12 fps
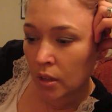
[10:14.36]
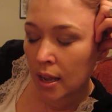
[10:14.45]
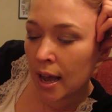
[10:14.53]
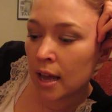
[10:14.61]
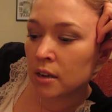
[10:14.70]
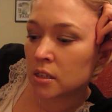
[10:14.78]

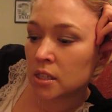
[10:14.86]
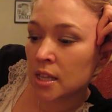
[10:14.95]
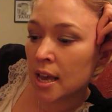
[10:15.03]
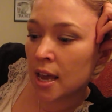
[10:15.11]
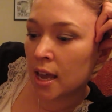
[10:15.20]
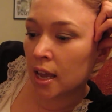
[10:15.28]
and
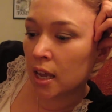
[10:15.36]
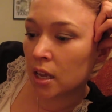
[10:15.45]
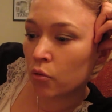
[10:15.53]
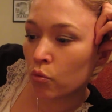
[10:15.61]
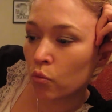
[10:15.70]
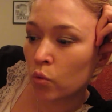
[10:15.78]

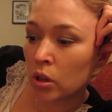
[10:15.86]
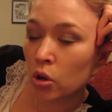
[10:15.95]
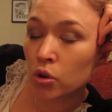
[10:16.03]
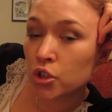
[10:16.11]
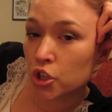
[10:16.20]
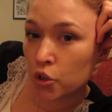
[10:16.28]
they will
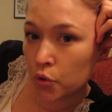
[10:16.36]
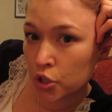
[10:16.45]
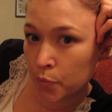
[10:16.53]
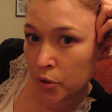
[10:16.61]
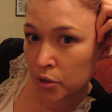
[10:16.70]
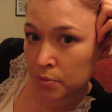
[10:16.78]
also do the
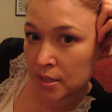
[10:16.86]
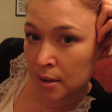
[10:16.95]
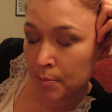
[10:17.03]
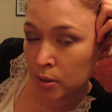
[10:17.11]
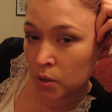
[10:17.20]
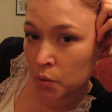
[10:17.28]
sperm
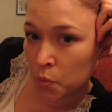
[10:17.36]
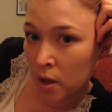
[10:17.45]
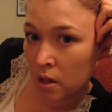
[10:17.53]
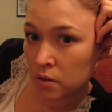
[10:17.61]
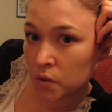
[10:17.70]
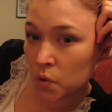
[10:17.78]
sample as
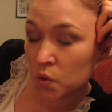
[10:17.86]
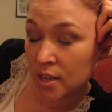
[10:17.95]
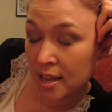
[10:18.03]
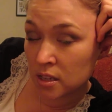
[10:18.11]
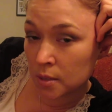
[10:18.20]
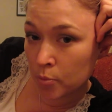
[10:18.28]
well. So they'll
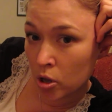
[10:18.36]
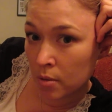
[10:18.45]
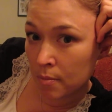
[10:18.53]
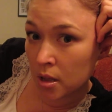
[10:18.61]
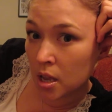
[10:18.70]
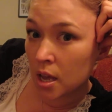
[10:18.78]
take the
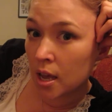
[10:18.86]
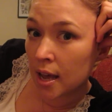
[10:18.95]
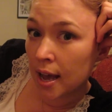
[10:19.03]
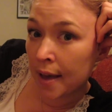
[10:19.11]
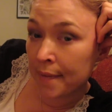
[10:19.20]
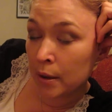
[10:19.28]
sperm,
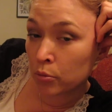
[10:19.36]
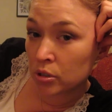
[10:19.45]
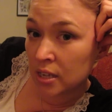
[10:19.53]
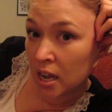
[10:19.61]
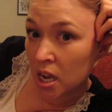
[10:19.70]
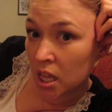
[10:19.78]
and they will
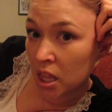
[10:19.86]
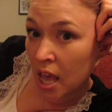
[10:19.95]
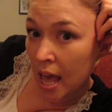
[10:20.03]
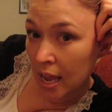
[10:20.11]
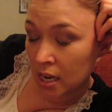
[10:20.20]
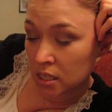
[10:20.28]
take the
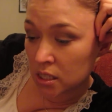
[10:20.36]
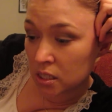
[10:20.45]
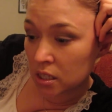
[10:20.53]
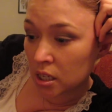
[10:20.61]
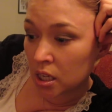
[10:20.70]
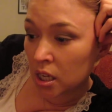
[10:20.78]
eggs,
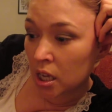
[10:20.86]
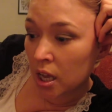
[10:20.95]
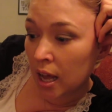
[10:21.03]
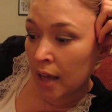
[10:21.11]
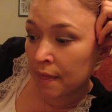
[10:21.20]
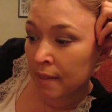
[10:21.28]

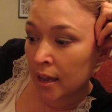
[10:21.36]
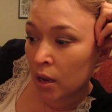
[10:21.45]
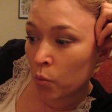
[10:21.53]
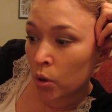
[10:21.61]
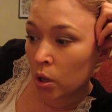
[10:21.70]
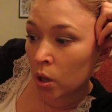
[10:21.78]
and they
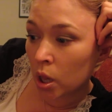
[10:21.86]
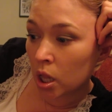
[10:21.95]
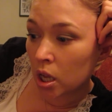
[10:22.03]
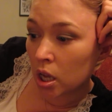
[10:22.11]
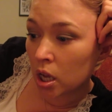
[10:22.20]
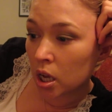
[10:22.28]
will
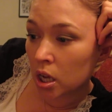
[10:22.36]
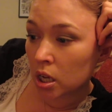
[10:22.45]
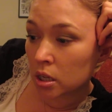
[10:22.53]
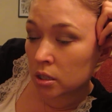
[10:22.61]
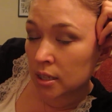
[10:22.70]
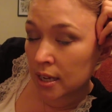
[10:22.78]

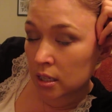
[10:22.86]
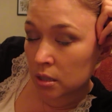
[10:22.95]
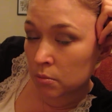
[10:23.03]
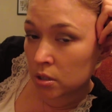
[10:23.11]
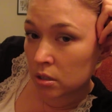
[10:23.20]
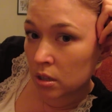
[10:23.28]
take
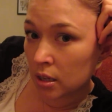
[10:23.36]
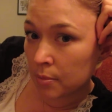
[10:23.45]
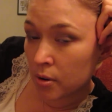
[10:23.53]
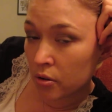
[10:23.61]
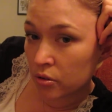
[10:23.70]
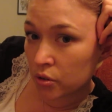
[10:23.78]
them to the
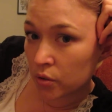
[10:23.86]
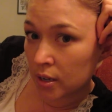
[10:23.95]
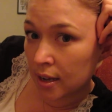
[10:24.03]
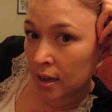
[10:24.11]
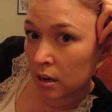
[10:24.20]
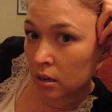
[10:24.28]

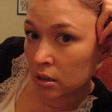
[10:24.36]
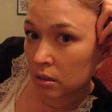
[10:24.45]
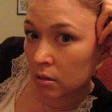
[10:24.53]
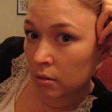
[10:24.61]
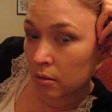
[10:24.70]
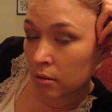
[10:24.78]
laboratory and
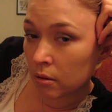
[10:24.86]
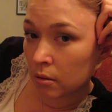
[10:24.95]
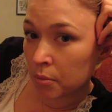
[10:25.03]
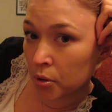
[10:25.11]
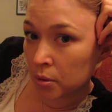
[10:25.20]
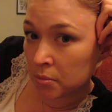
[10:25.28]

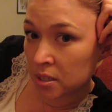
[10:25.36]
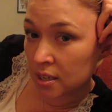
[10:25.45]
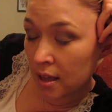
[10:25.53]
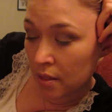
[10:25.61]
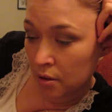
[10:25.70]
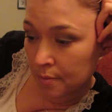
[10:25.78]
put them
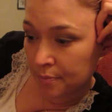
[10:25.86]
together.